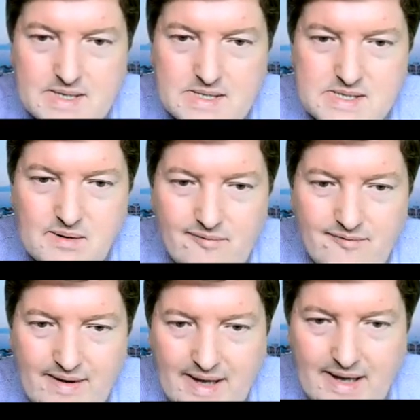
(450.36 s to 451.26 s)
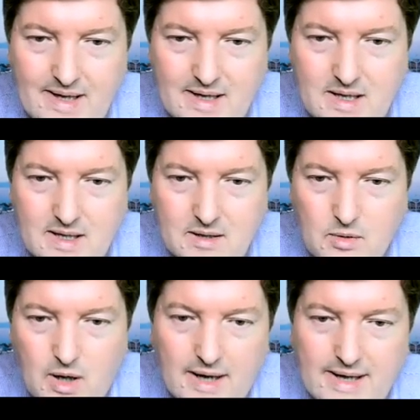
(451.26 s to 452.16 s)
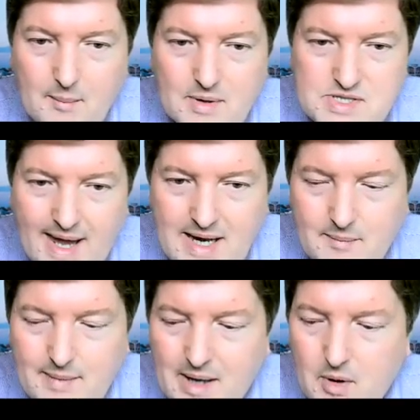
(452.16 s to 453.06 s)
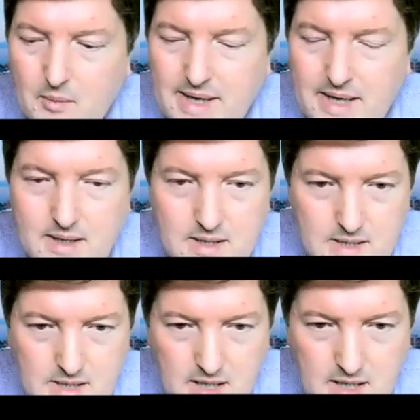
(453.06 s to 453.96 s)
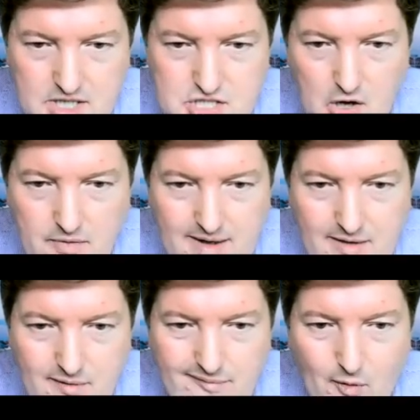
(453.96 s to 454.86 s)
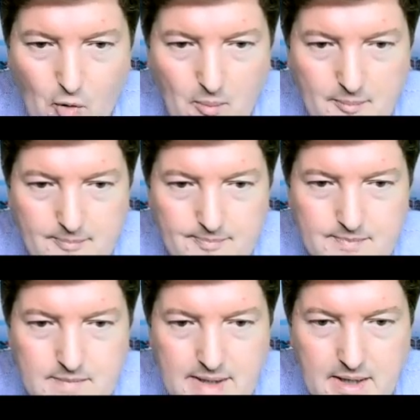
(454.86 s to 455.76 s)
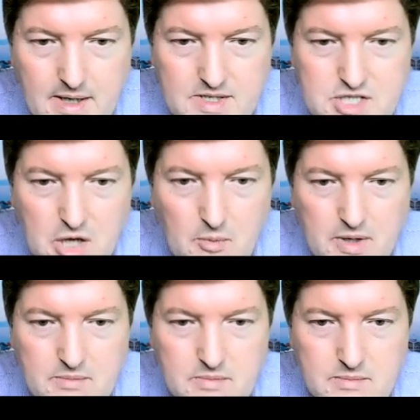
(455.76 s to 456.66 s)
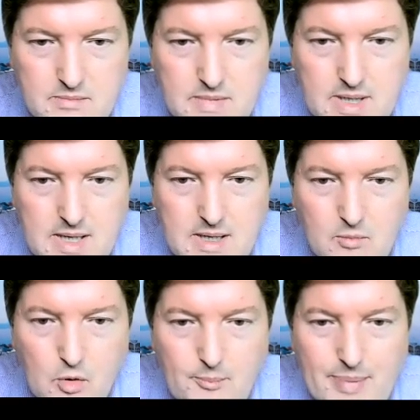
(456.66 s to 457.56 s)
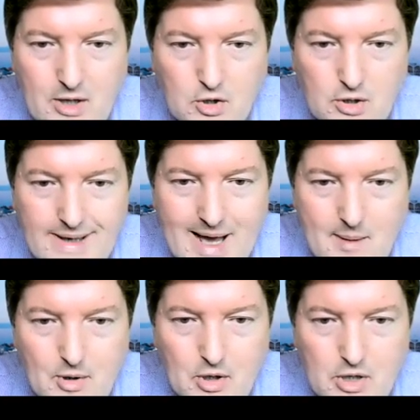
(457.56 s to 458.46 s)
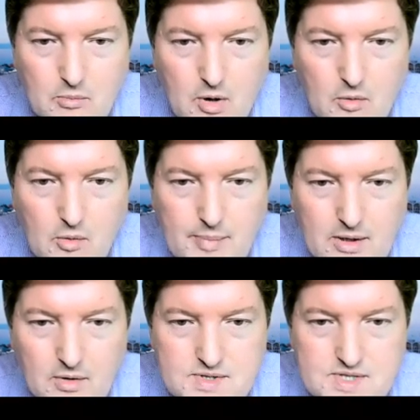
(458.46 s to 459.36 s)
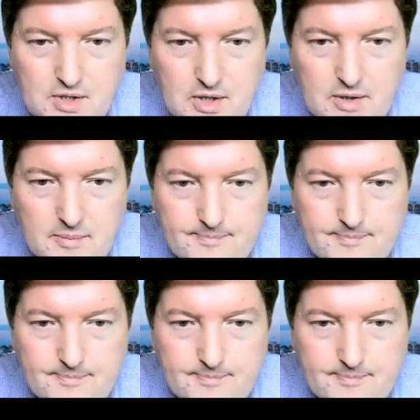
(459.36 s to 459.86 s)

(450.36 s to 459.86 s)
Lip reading: something. Well, I'll come on to that in a minute when I show you the form. Yeah, I'll show you what would be a good lab book and what will be not so good.